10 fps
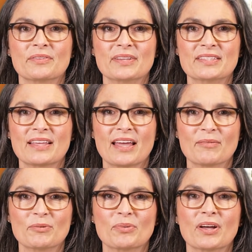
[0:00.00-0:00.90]
This
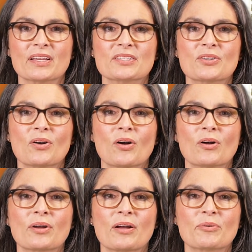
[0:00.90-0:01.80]
cap applies to
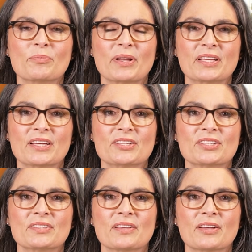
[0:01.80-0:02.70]
all covered
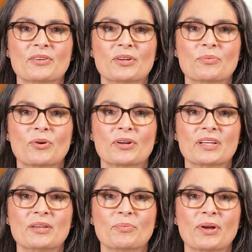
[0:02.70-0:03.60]
medications under your Part
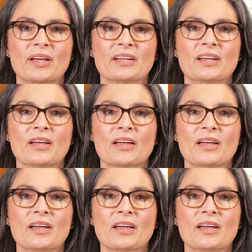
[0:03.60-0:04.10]
D plan,